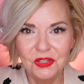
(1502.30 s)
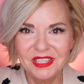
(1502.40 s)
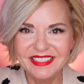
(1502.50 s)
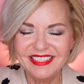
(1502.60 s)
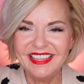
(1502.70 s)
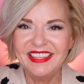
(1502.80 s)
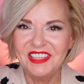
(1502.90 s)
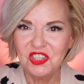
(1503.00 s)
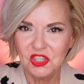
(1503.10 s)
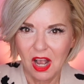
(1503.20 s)
You can see
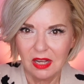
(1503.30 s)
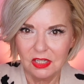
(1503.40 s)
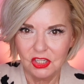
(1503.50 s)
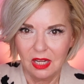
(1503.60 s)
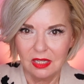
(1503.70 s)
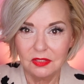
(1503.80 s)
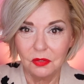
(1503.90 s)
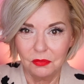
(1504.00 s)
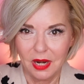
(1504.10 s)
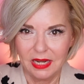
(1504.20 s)
these chaga
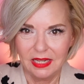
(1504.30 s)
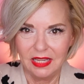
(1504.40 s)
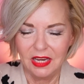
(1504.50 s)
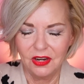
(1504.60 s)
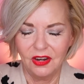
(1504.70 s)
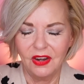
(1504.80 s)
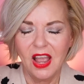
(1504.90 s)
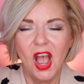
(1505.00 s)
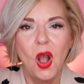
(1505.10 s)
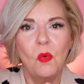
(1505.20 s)
chunks right here.
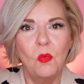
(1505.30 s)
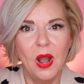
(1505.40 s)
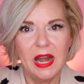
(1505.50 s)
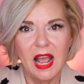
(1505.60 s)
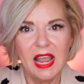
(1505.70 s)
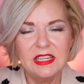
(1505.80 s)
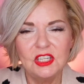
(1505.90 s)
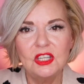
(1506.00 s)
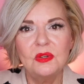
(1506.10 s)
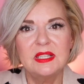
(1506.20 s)
What I
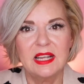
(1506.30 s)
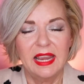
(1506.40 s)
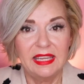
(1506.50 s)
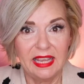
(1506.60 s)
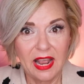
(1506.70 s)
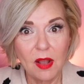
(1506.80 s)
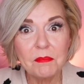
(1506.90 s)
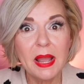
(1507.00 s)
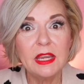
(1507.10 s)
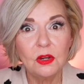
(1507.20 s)
do is I get out
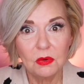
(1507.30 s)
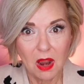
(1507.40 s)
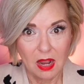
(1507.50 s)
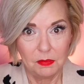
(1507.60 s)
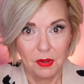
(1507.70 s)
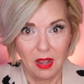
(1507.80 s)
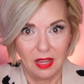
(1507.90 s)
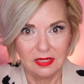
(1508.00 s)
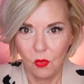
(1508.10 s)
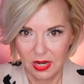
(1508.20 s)
my crock
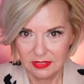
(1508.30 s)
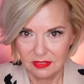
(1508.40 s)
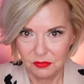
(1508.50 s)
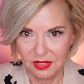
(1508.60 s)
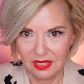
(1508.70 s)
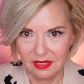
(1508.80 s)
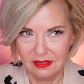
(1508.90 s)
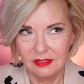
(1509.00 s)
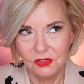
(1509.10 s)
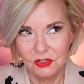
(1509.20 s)
pot once a
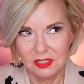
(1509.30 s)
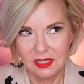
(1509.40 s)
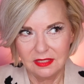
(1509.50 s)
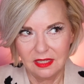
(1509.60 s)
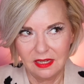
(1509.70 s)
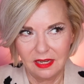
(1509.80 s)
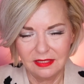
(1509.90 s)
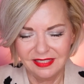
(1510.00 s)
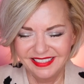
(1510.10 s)
week, usually on Sundays,